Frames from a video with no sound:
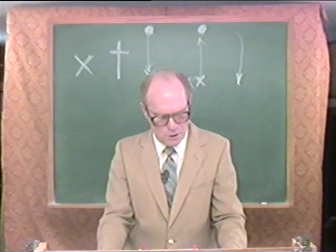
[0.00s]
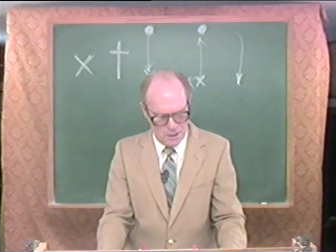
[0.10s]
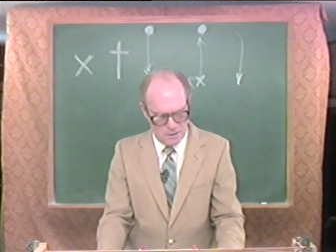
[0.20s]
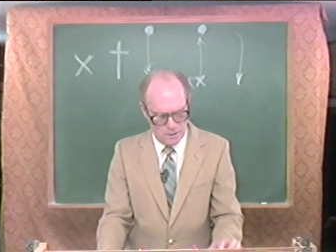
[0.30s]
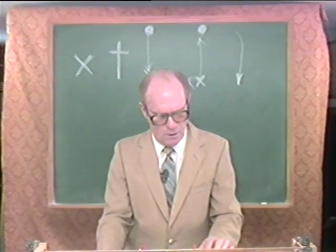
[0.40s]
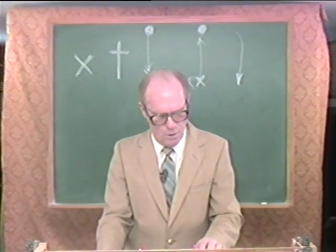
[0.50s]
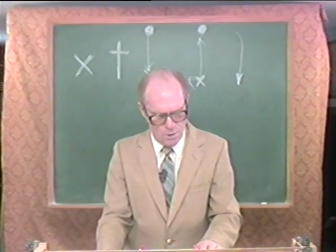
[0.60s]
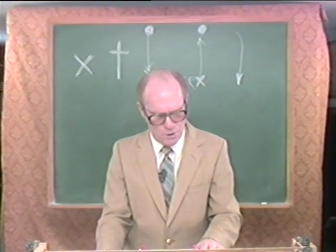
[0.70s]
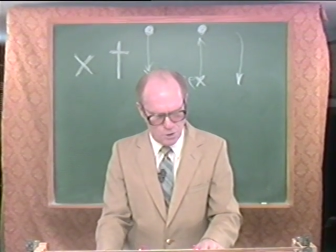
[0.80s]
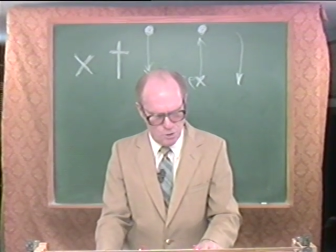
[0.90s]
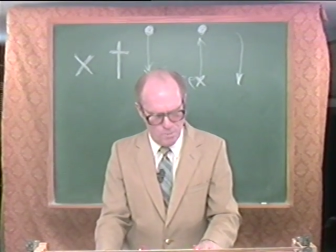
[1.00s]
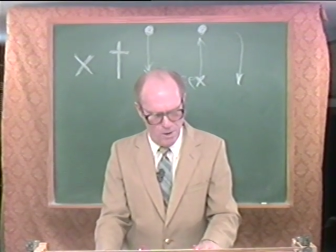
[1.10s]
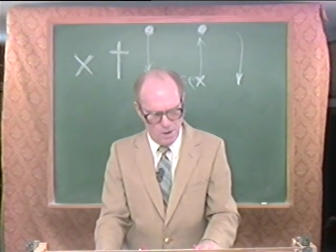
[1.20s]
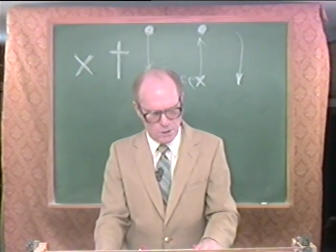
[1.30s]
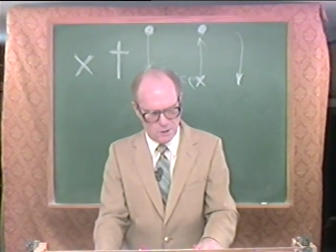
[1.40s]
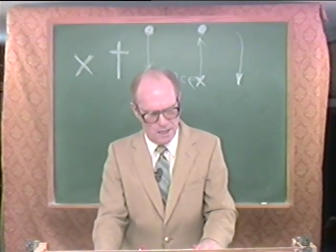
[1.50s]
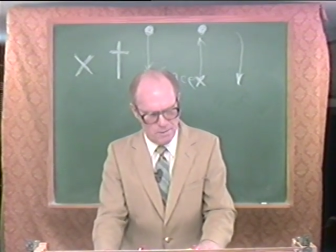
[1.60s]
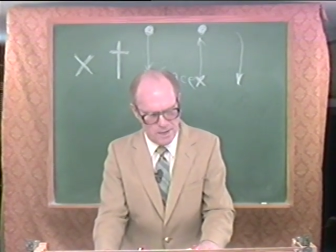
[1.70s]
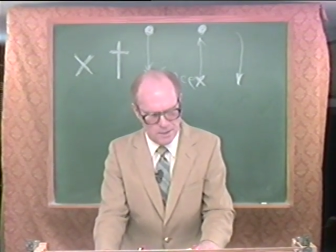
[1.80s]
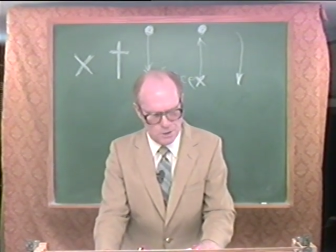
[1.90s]
saith the Lord, two parts
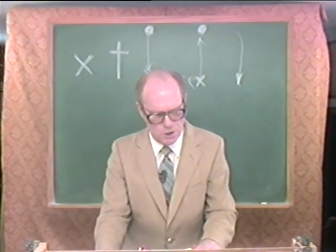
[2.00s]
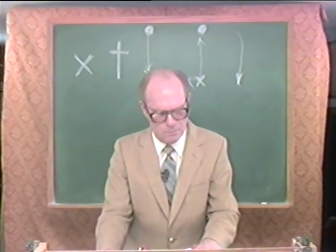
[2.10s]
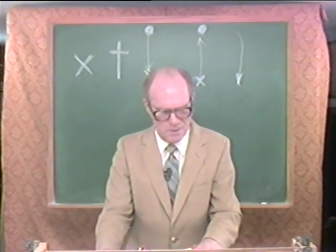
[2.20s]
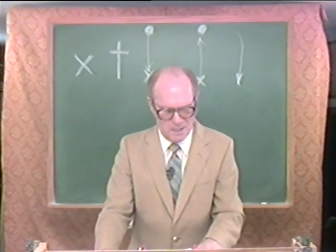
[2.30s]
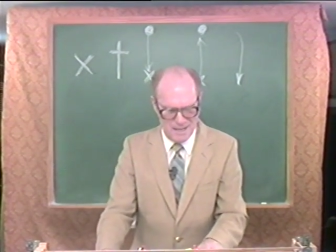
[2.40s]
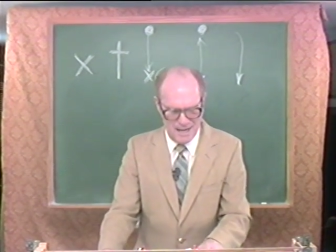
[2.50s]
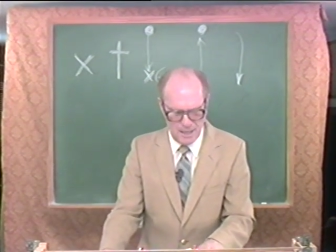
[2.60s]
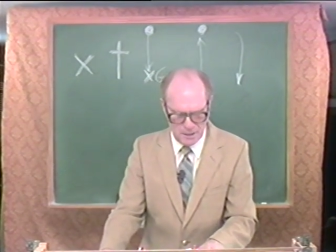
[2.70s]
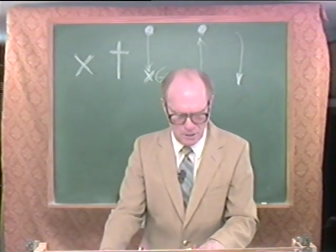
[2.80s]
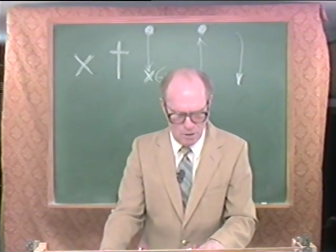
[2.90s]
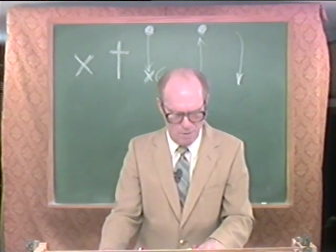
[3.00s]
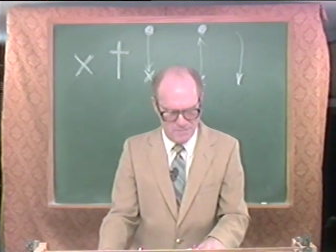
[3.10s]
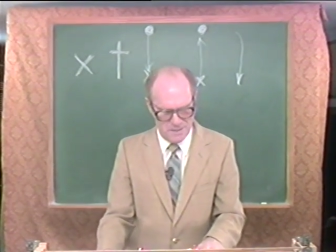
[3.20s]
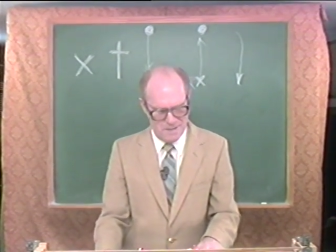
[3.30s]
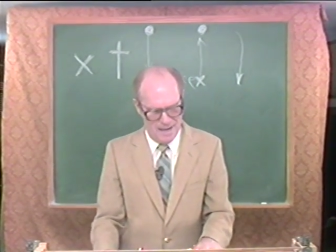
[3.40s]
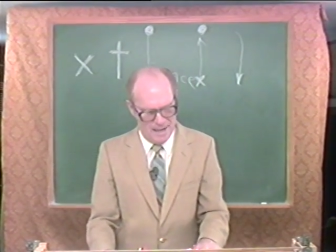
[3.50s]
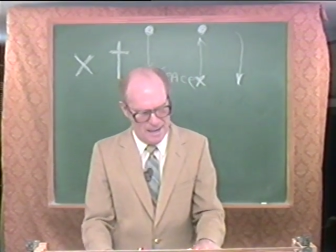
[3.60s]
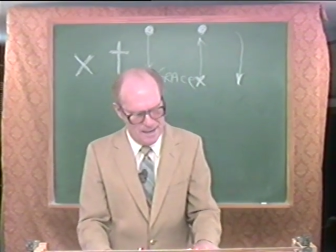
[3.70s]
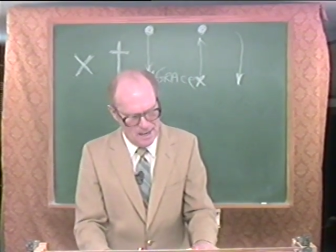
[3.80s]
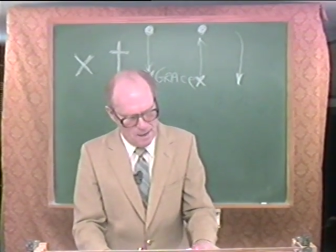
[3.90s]
therein shall be cut off and
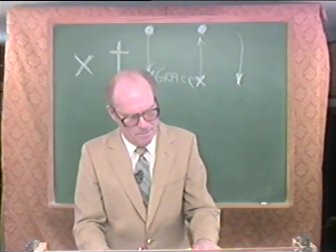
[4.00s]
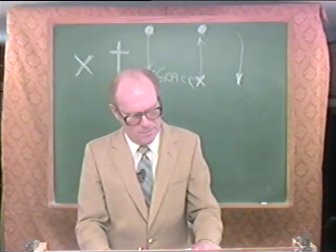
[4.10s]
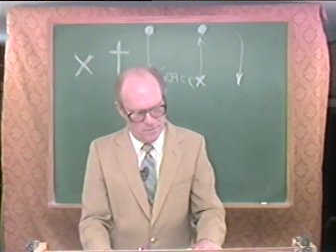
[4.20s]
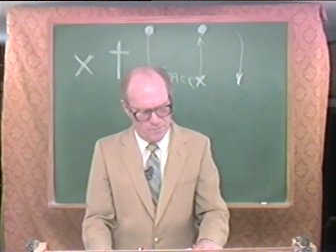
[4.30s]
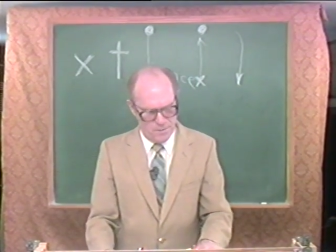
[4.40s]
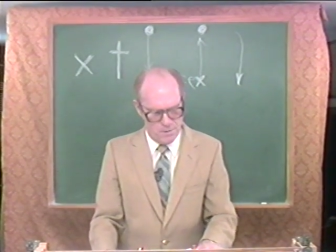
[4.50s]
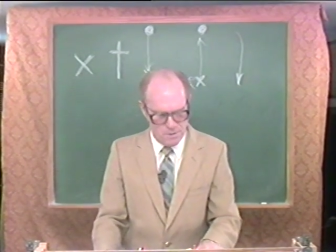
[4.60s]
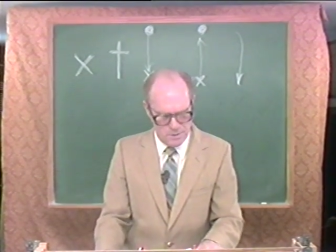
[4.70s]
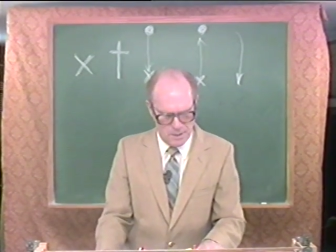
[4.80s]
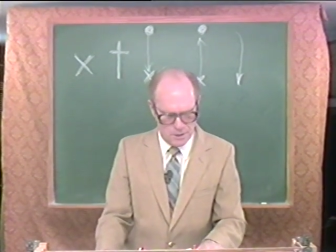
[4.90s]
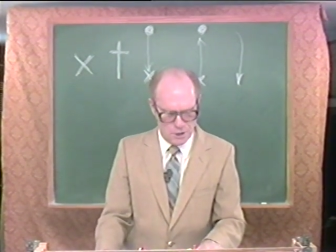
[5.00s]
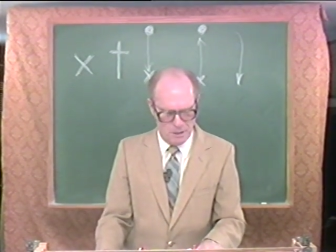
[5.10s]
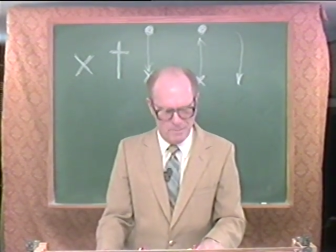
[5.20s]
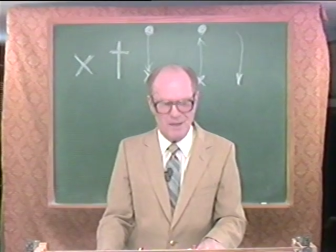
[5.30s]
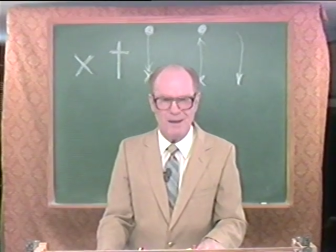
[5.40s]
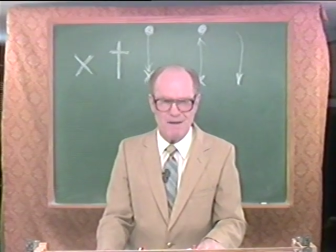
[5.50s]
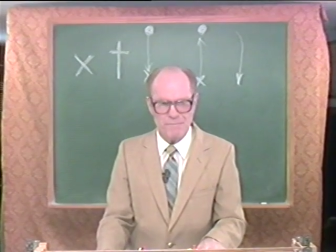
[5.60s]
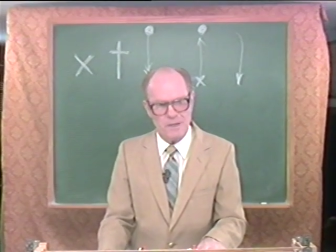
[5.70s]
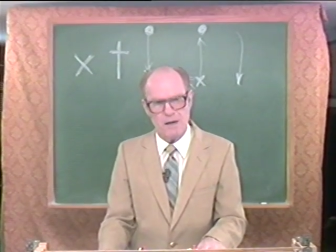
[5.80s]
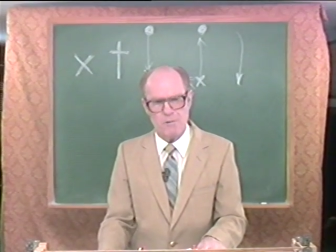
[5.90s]
die, but the third shall be
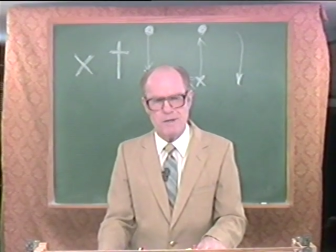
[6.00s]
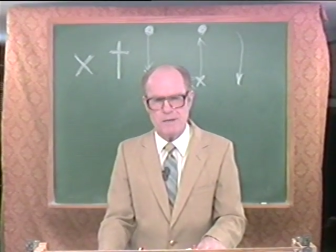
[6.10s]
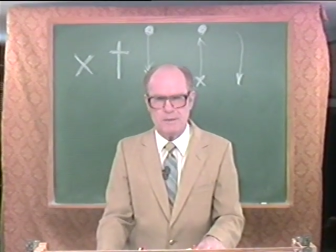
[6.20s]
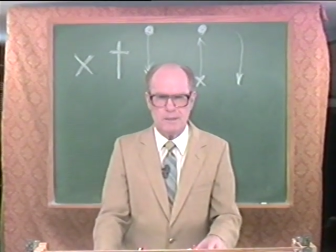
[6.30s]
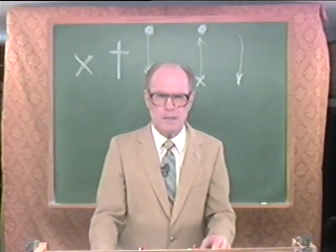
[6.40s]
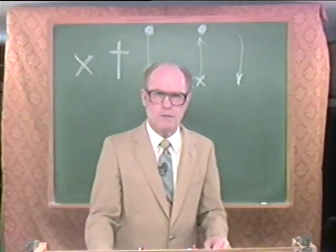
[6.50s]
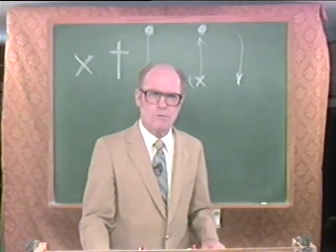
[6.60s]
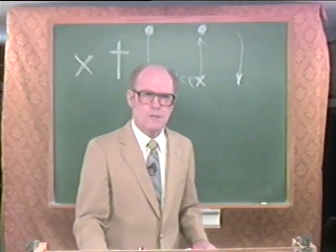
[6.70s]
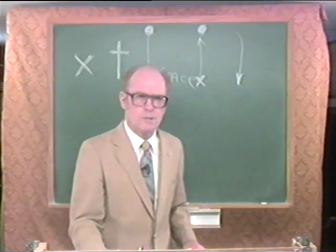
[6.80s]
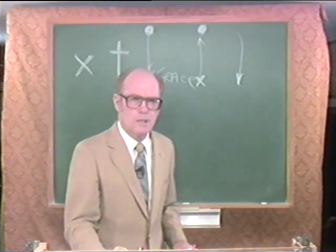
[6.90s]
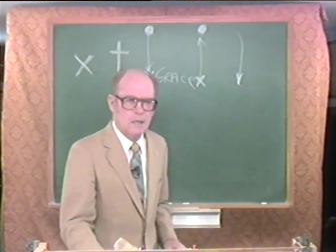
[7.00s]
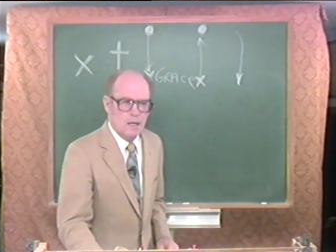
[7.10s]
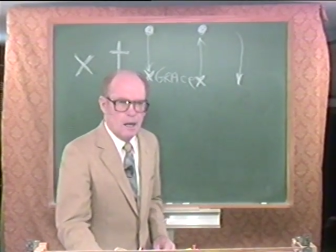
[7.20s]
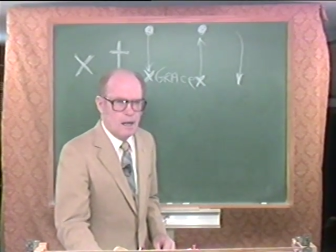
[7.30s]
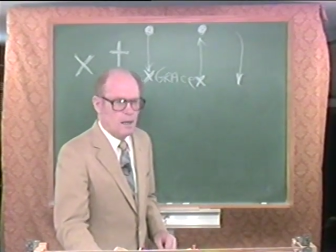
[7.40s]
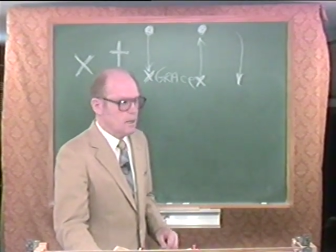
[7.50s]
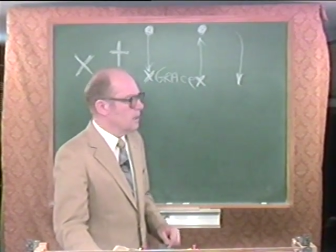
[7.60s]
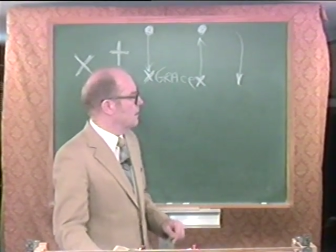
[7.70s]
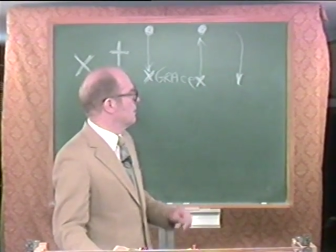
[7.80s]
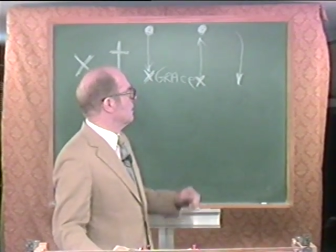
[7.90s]
left therein. In other words,
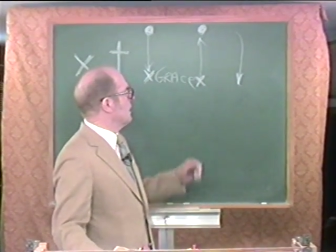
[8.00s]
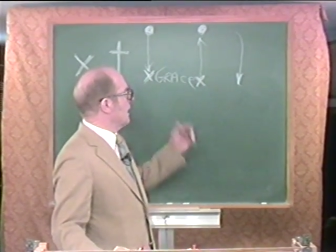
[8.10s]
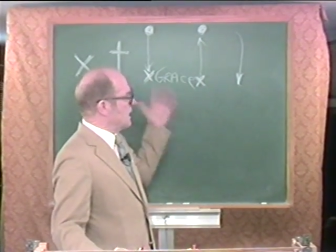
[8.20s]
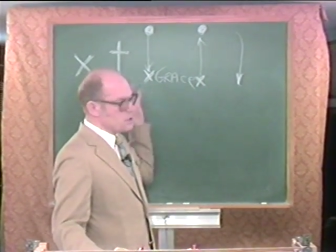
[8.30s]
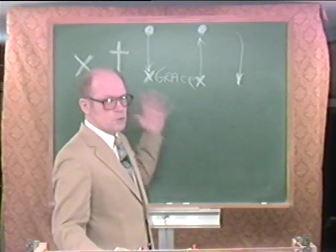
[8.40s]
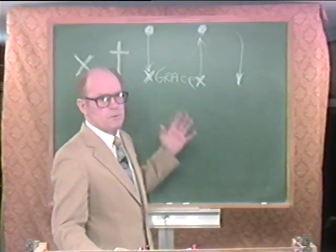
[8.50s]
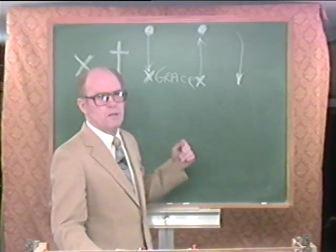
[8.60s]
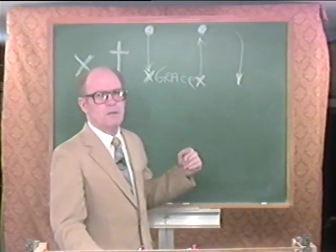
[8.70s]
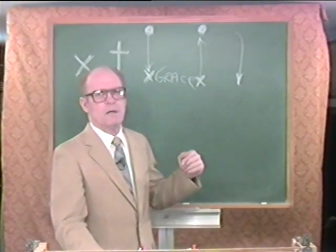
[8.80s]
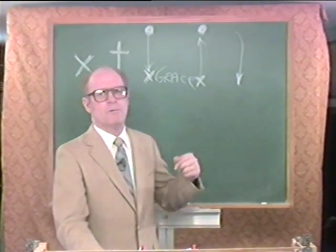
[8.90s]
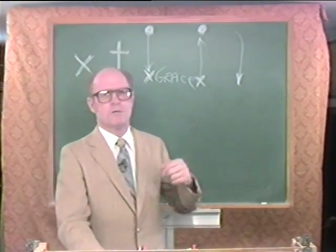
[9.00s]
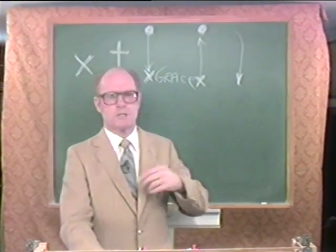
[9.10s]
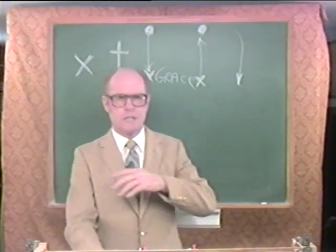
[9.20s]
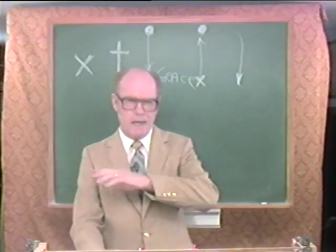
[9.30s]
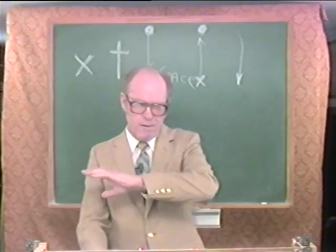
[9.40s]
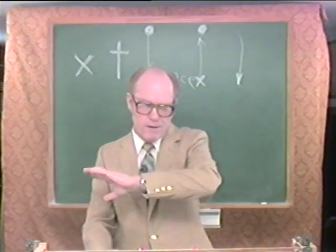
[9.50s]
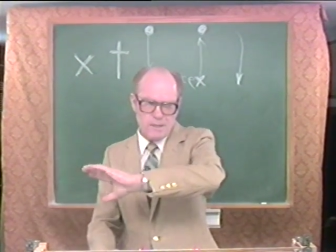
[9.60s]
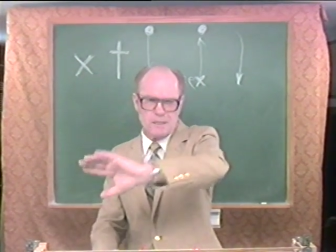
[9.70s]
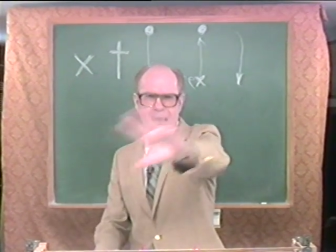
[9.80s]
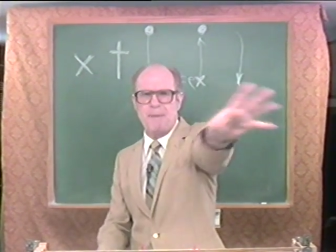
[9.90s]
uh, Israel was
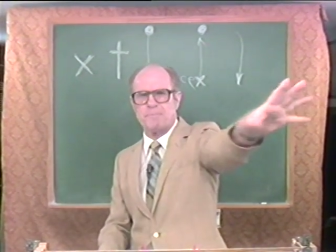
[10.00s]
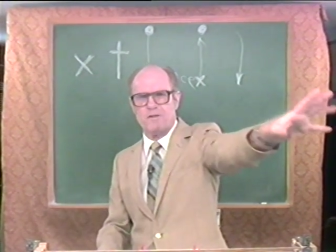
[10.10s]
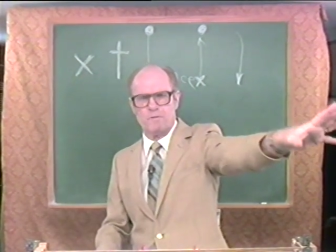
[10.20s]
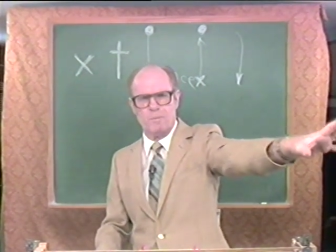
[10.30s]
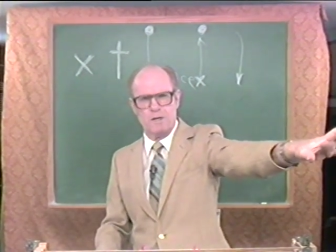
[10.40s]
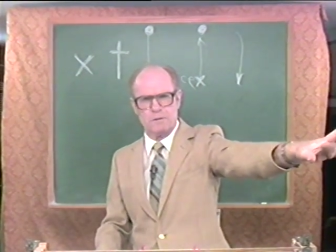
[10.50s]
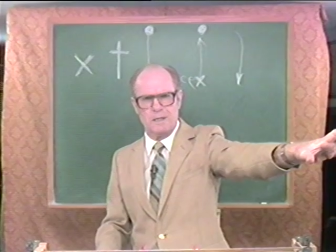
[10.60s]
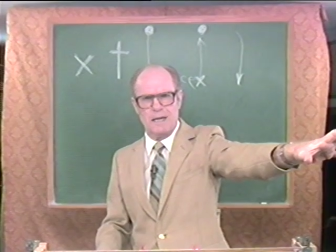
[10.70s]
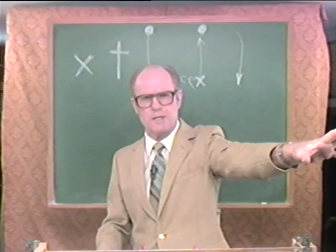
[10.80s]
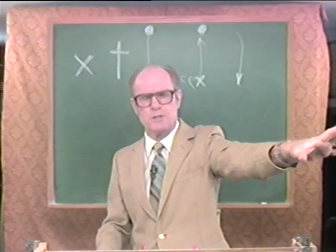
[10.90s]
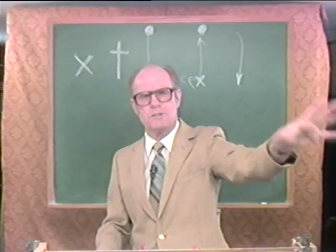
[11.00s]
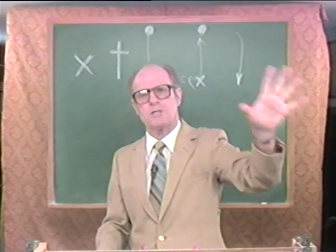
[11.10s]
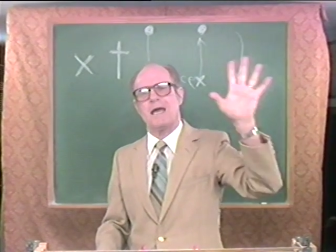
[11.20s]
carried captive among the nations.